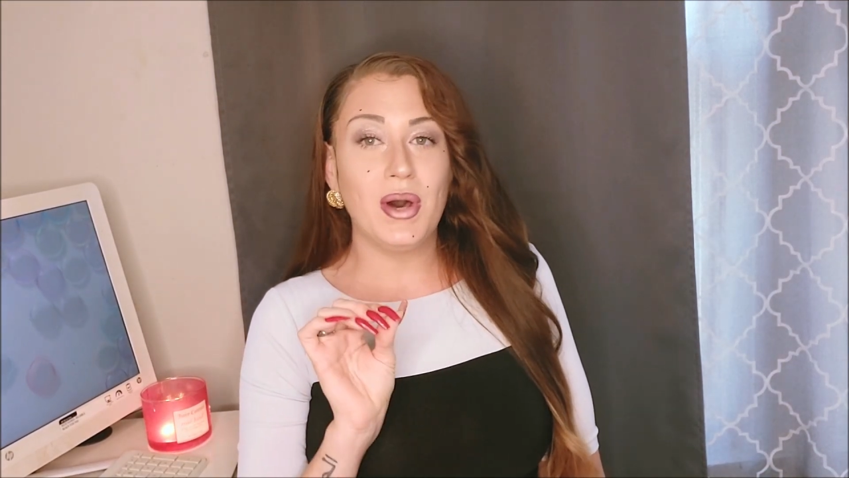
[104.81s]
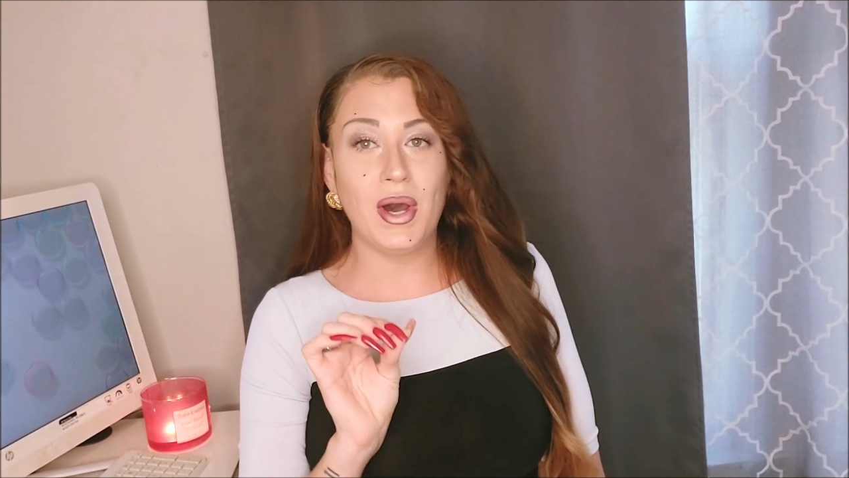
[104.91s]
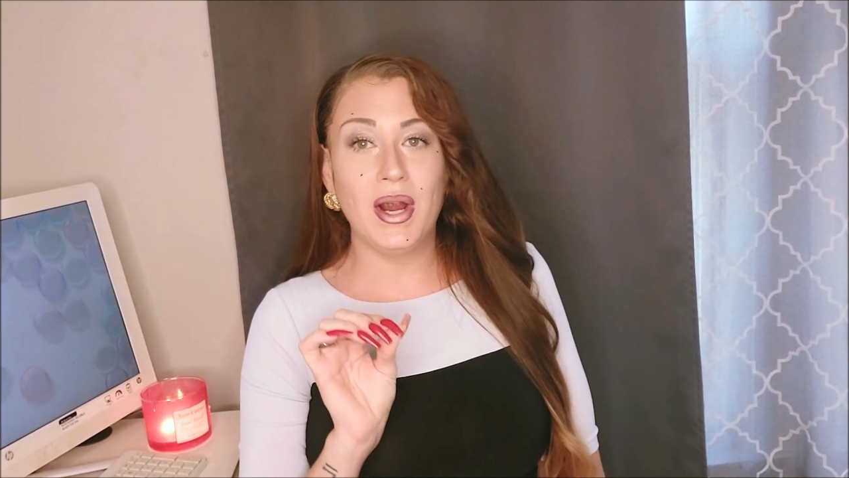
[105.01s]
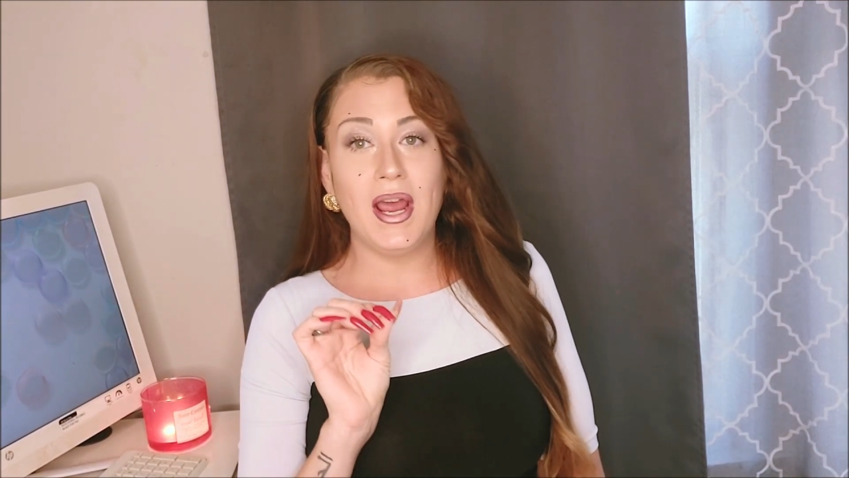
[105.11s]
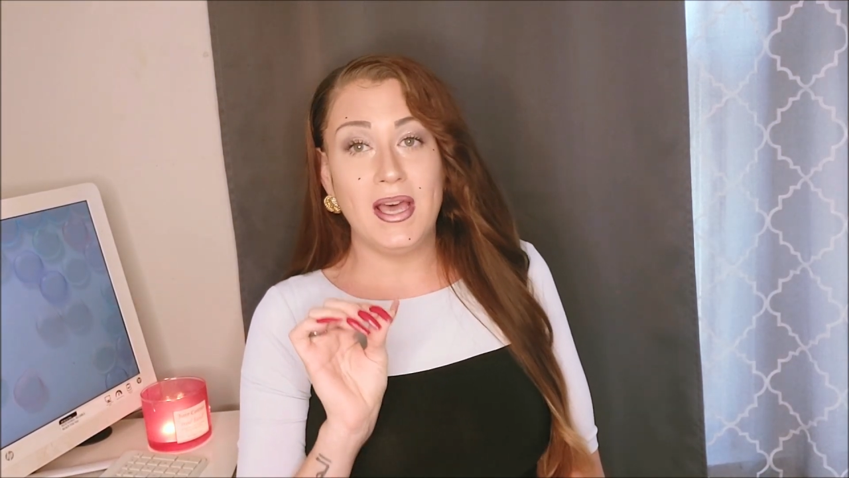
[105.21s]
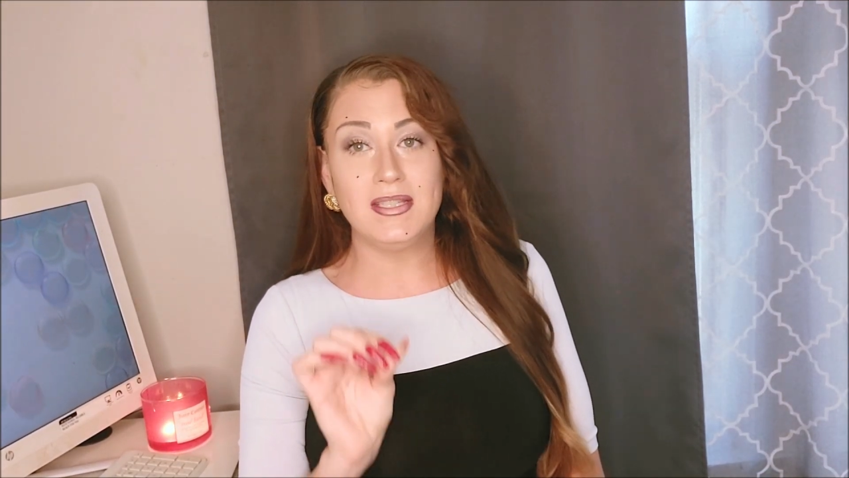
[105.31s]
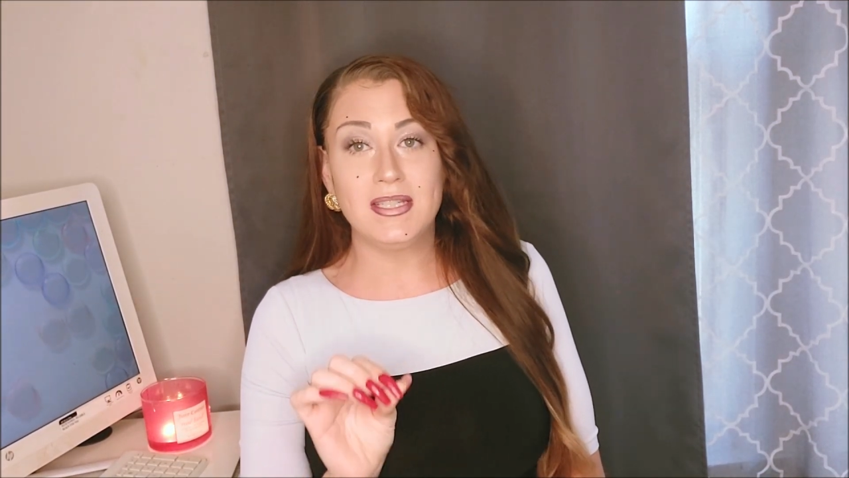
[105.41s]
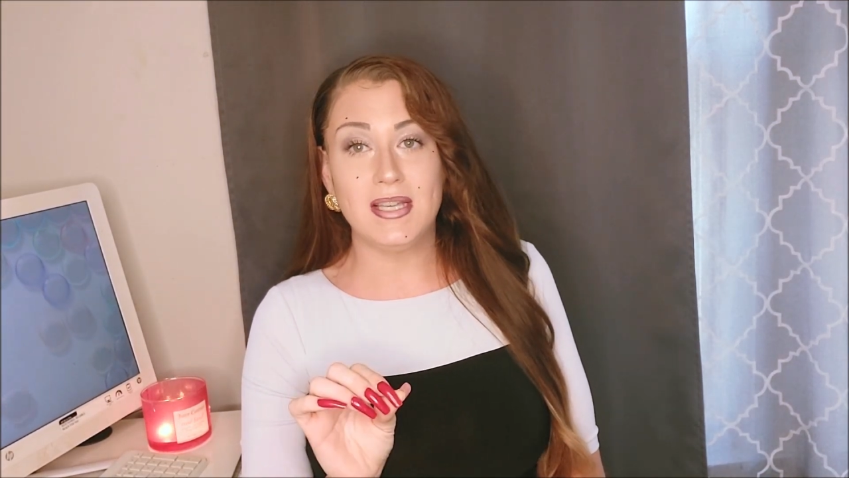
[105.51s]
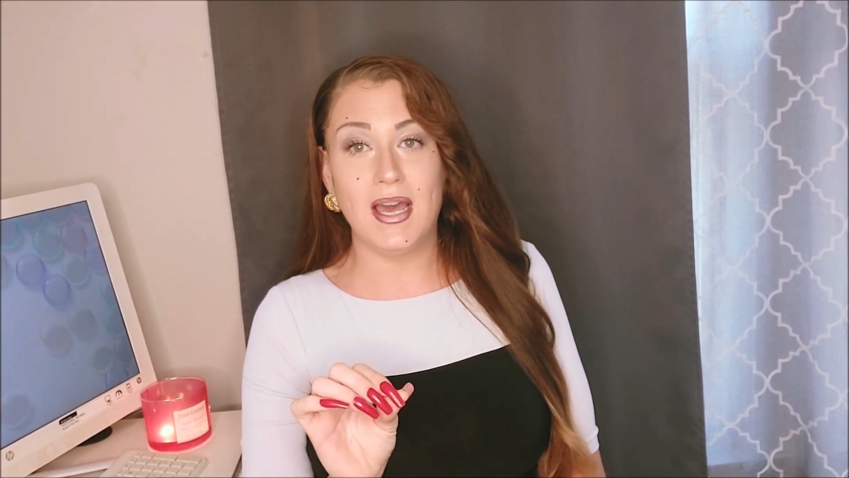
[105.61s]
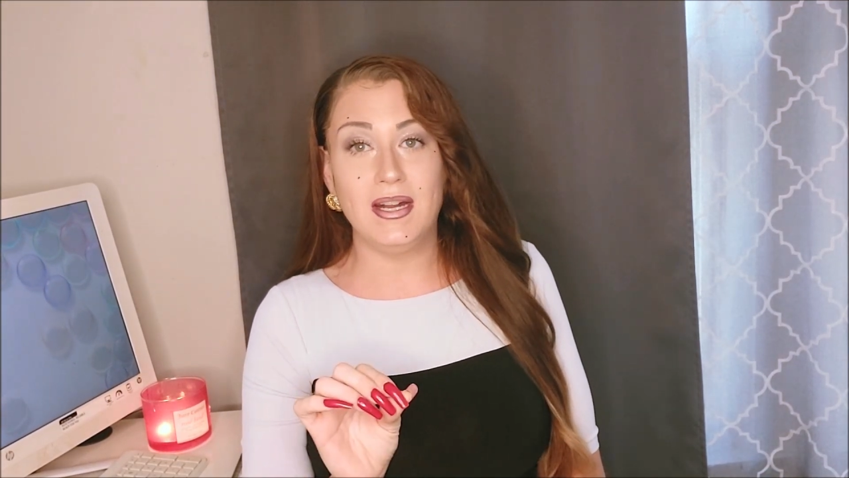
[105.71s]
are as
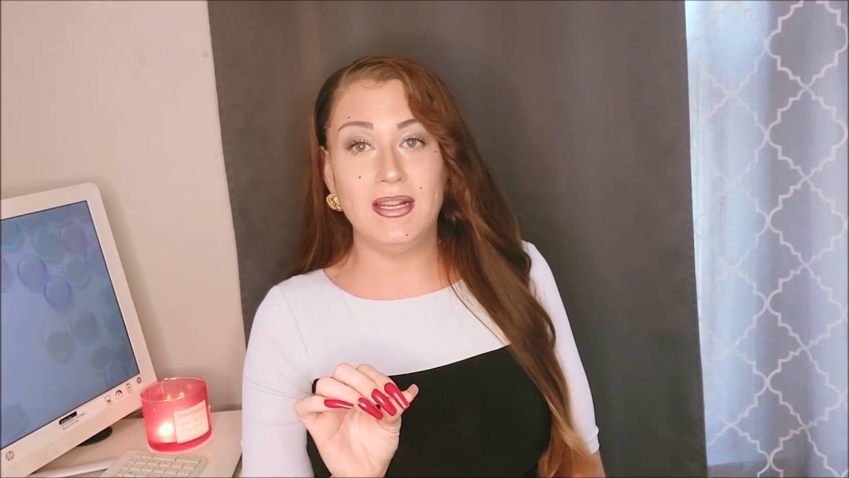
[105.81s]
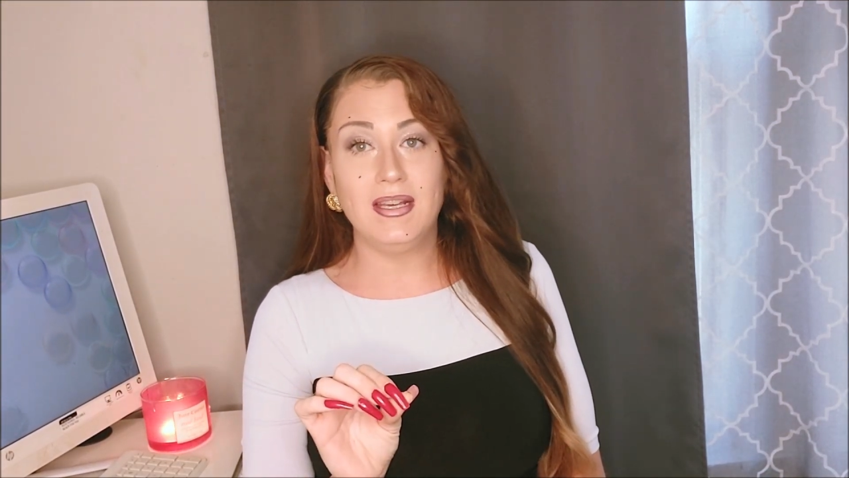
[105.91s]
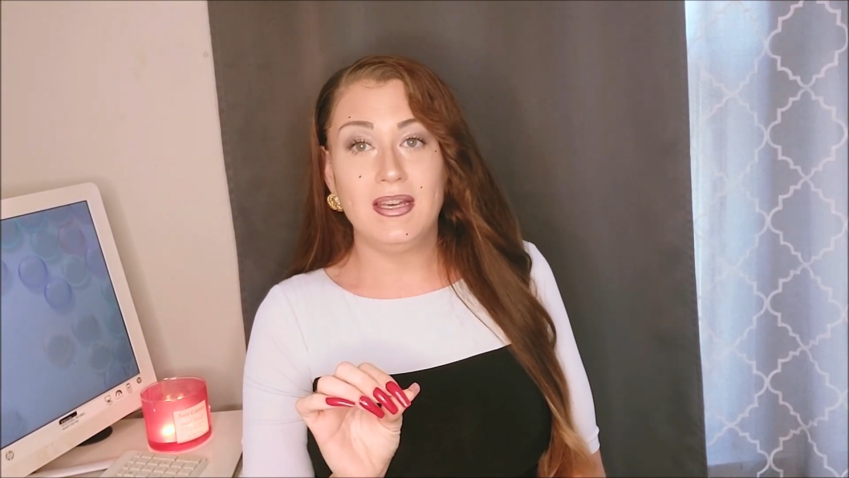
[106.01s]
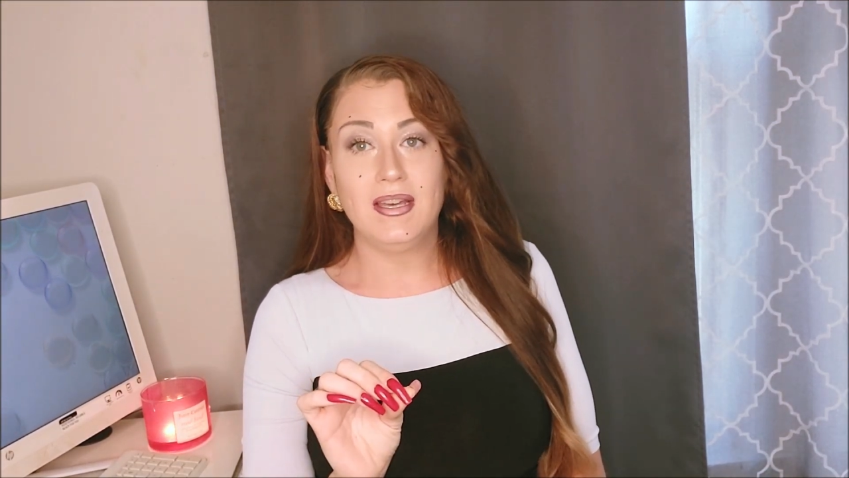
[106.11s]
excited